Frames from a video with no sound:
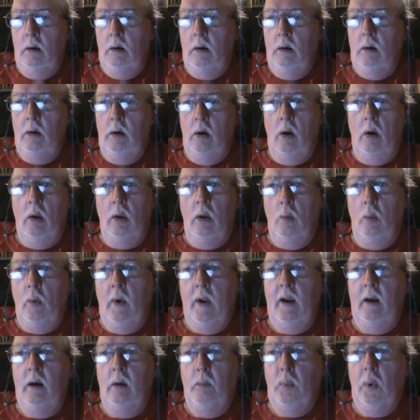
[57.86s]
Another
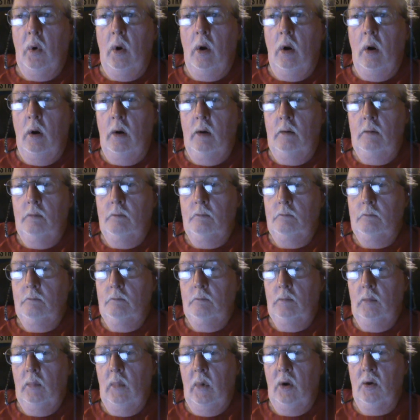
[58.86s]
way to put
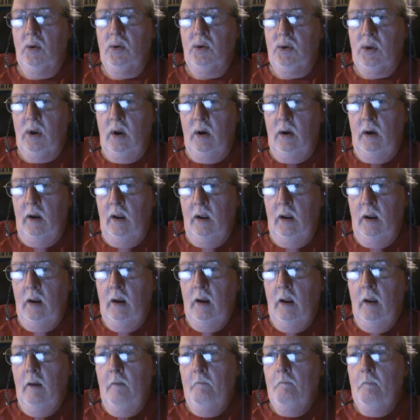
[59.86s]
they're sinning
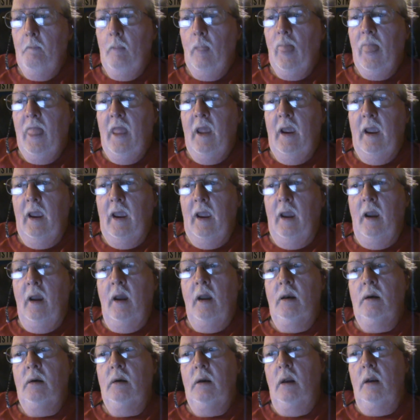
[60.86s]

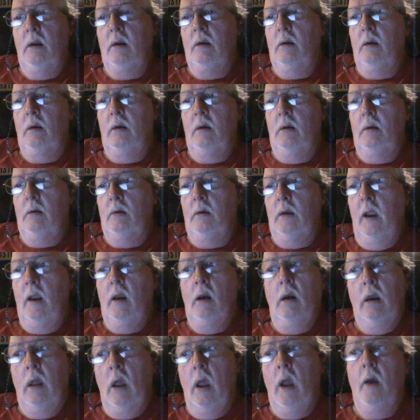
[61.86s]
and they
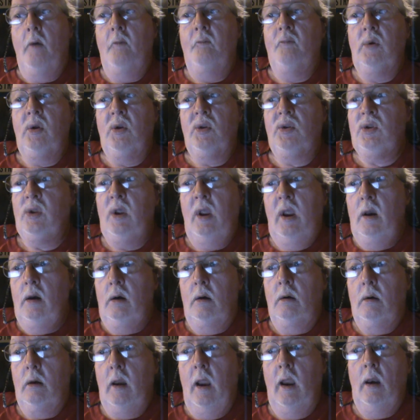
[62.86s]
love to
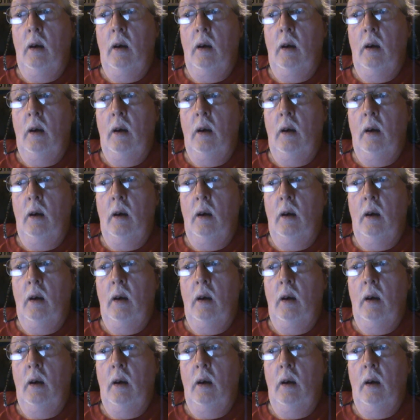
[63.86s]
sin. They